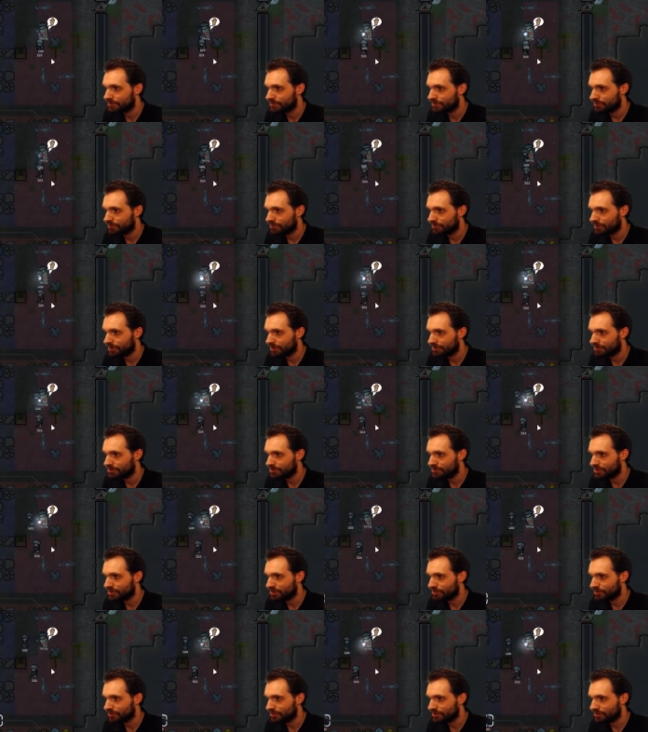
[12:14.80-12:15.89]
What a
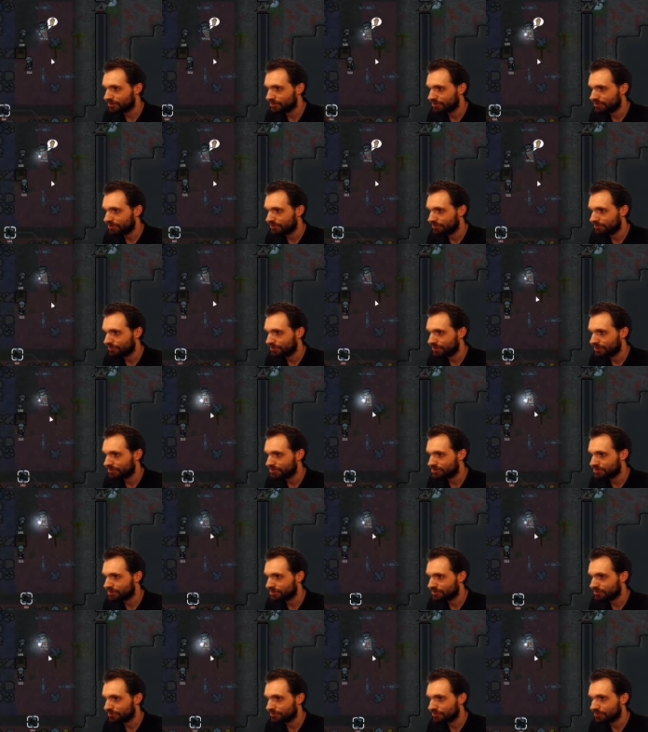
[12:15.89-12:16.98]
joke. What a
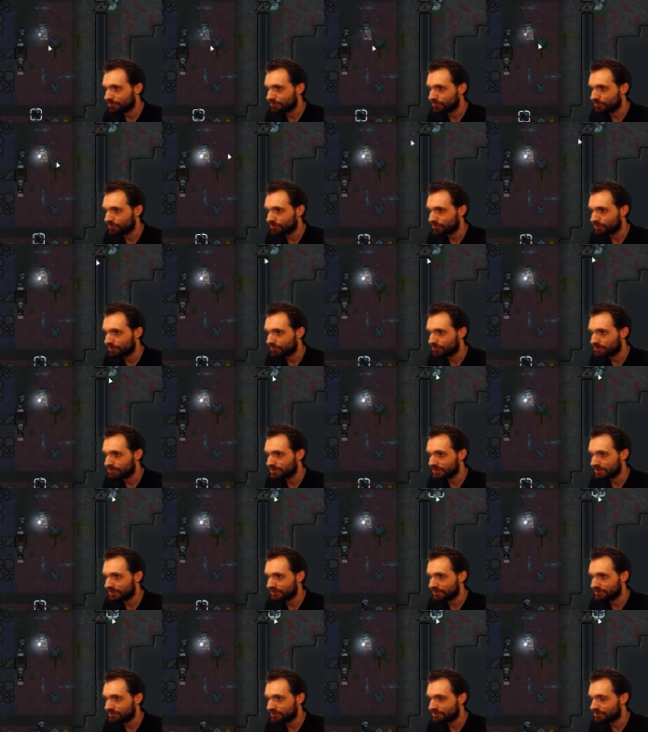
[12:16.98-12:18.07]
joke, Rimworld. World. Oh shit,
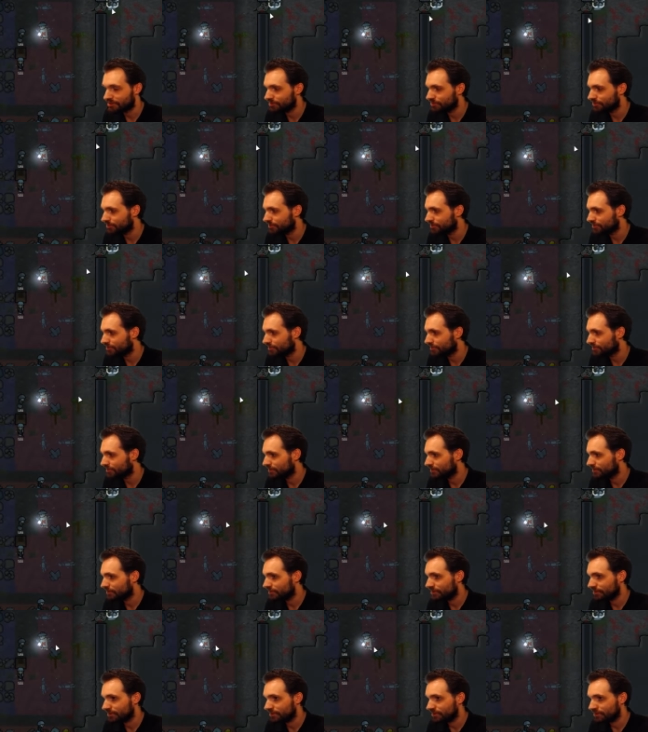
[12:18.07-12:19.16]
you're shooting.
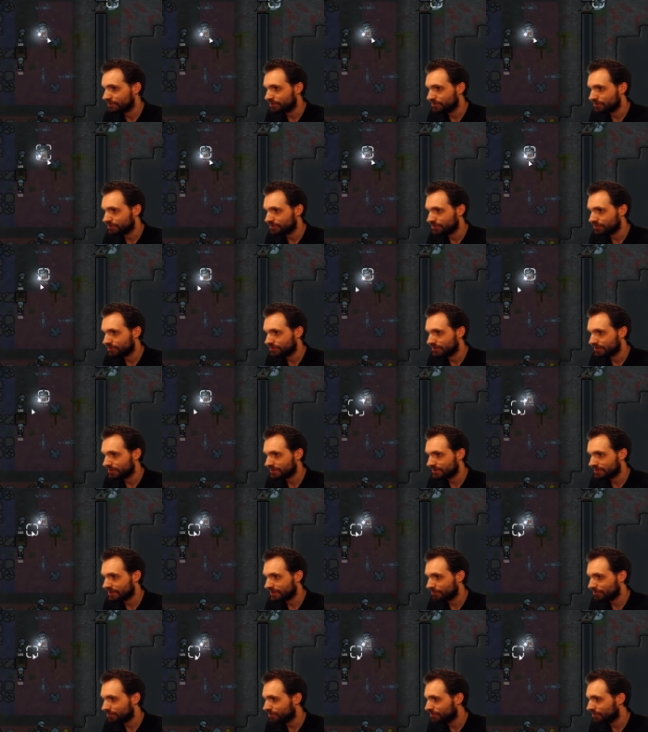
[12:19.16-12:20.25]
You're shooting at
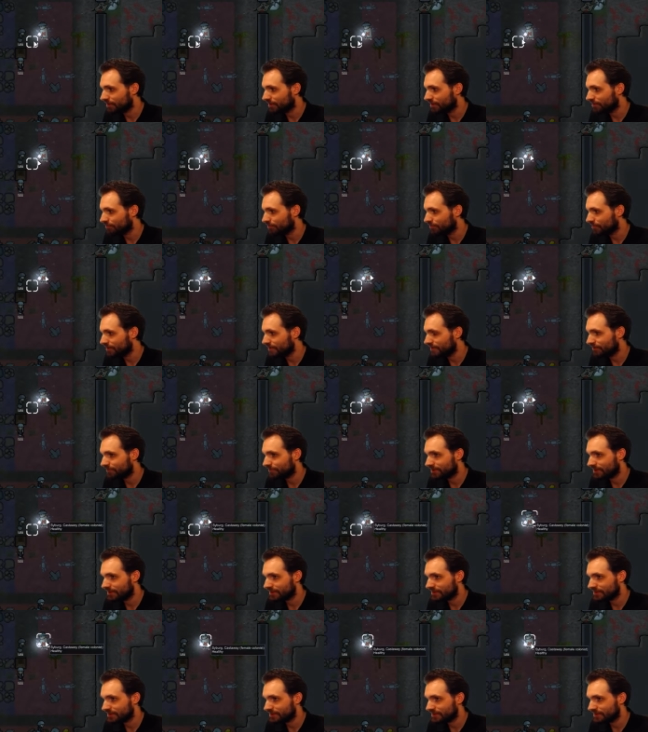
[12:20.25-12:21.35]
Cyborg, Please
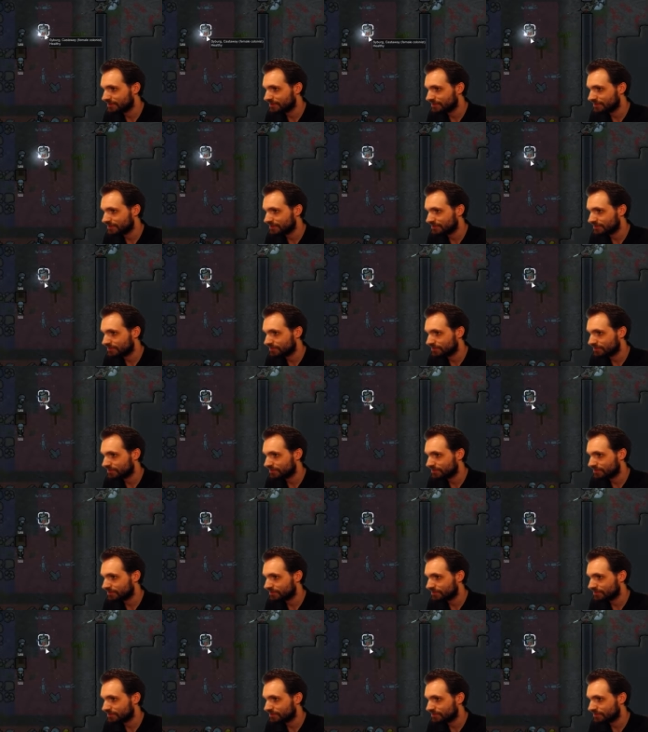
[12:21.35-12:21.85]
finish this.